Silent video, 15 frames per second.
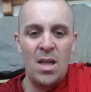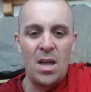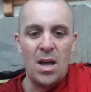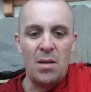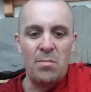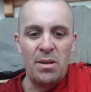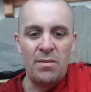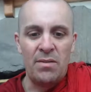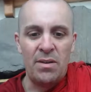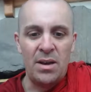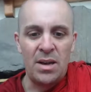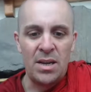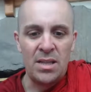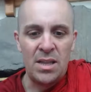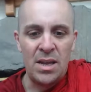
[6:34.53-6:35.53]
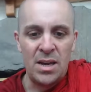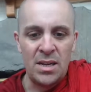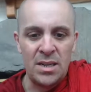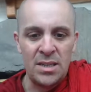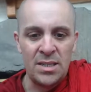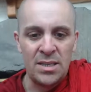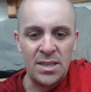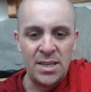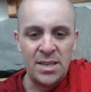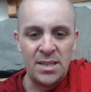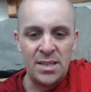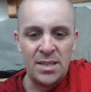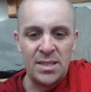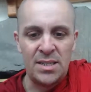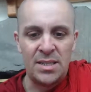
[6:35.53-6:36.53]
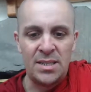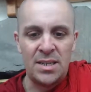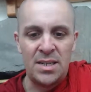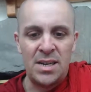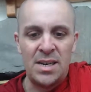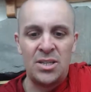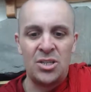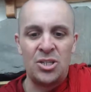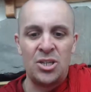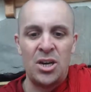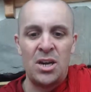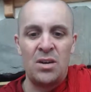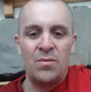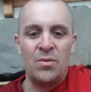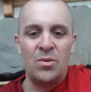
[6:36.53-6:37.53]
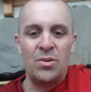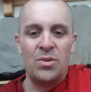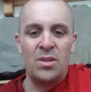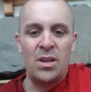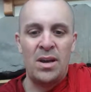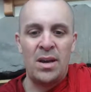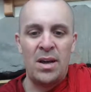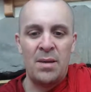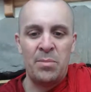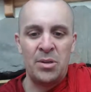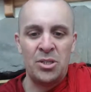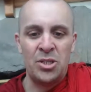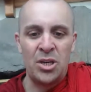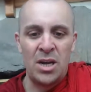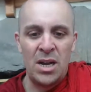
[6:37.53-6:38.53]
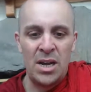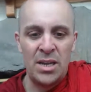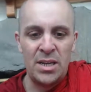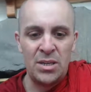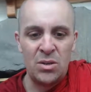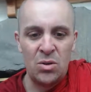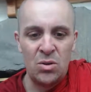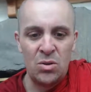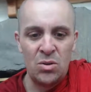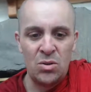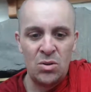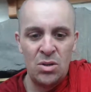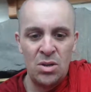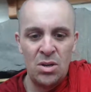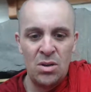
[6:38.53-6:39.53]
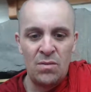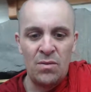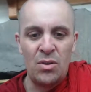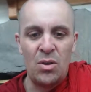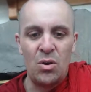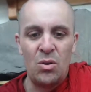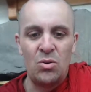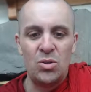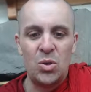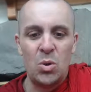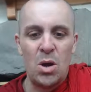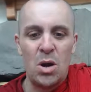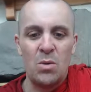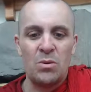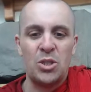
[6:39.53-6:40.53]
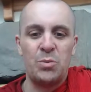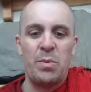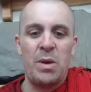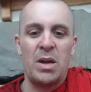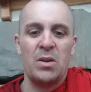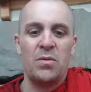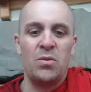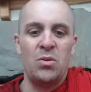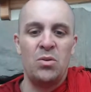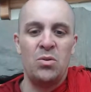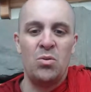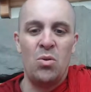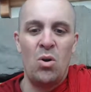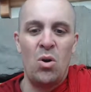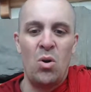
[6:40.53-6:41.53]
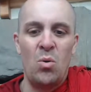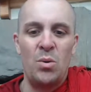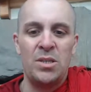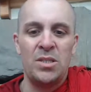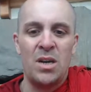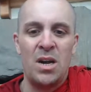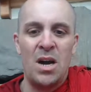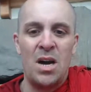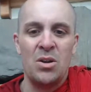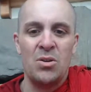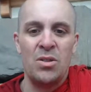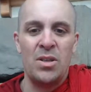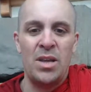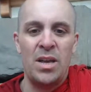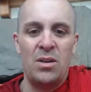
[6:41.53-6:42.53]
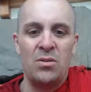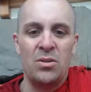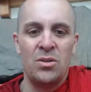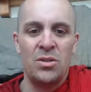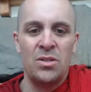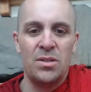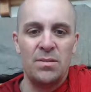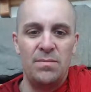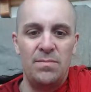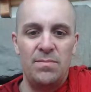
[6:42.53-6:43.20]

Abhivadana silissa nichang buddha pachayano. For those who are respectful, who always honor the elders.